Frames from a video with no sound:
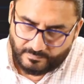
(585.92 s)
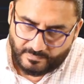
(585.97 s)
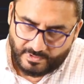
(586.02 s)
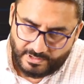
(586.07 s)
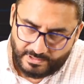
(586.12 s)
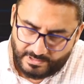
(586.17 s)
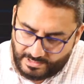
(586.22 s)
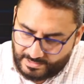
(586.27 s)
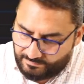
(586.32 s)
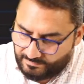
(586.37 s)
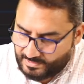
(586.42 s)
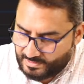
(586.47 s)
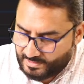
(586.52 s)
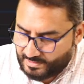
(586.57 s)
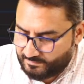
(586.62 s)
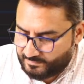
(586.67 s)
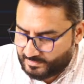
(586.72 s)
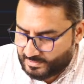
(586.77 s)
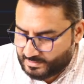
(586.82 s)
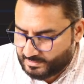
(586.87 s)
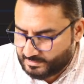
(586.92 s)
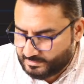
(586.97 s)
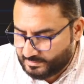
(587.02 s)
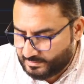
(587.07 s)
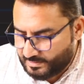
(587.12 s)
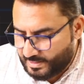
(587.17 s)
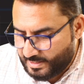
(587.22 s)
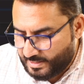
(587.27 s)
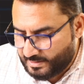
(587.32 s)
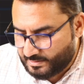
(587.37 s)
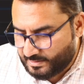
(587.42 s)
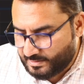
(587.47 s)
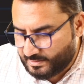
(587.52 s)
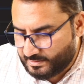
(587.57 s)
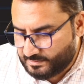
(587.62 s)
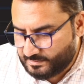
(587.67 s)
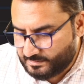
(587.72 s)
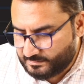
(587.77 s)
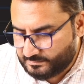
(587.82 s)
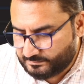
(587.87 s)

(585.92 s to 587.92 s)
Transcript: and then we have another AND gate.